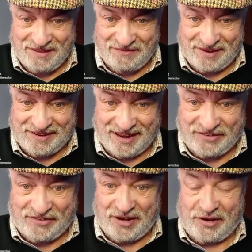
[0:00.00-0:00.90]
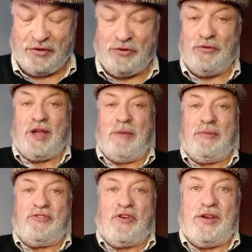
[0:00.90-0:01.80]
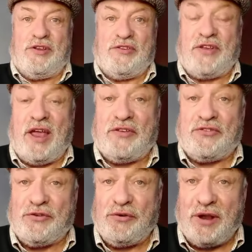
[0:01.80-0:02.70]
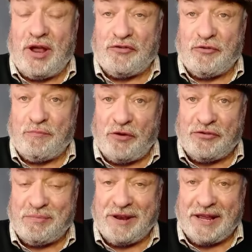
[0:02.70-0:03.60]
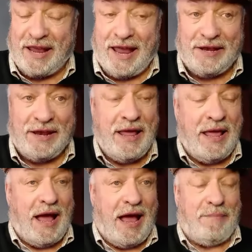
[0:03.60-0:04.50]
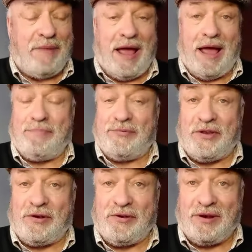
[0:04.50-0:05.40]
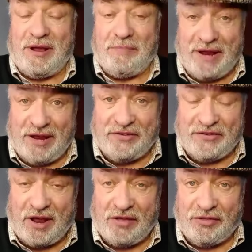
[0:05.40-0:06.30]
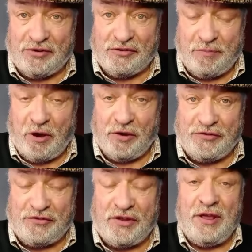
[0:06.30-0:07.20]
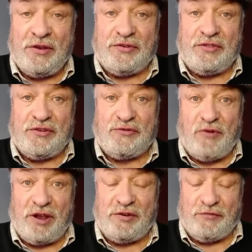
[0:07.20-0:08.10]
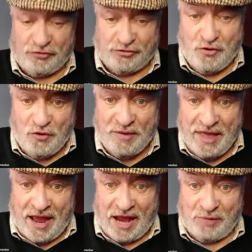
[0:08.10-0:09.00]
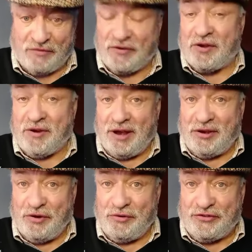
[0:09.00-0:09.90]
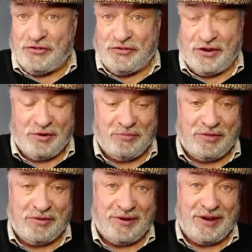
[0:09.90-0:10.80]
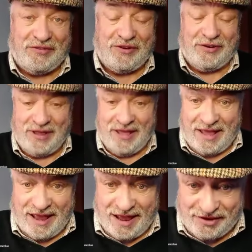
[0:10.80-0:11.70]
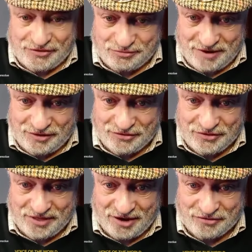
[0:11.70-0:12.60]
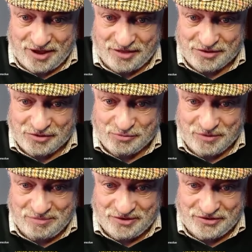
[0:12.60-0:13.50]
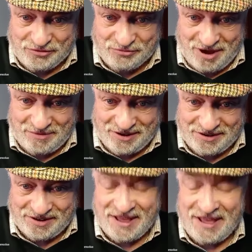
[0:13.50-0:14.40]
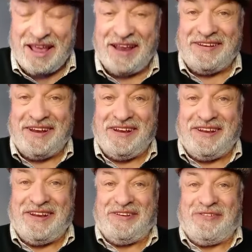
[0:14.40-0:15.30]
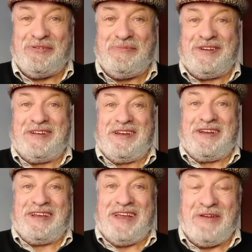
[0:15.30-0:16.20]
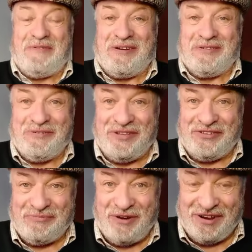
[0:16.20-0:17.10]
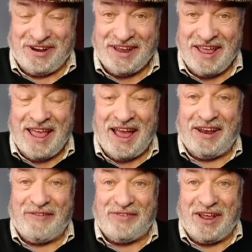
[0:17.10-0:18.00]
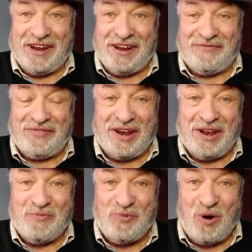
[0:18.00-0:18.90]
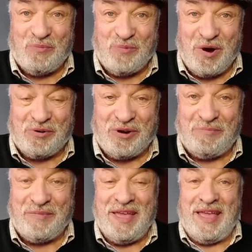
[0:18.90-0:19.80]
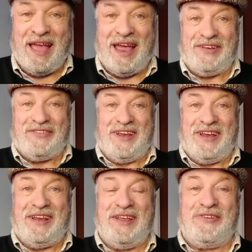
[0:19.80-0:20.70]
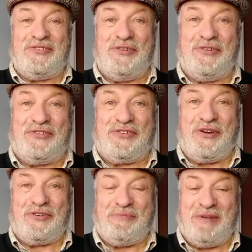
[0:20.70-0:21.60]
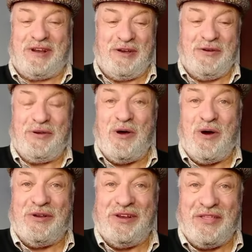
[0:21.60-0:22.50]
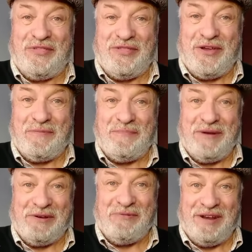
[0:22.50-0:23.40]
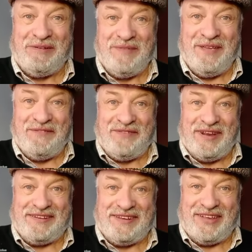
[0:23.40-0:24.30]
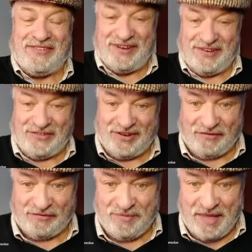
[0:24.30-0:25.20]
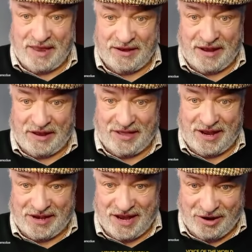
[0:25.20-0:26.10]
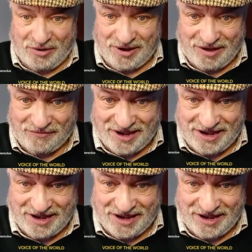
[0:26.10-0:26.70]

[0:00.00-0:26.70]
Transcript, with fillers: Fantastic. Do come and join us as soon as you possibly can. I'm absolutely amazed at the response to this wonderful show. And we've got great news to share with you later as well. So that's rather good. We, Mrs. Woman, Dinky Do, my darling, how are you this morning? And a very, very warm welcome, I say, to Scottie McClue on The Big One. Fantastic stuff. Now then, hello, lovely.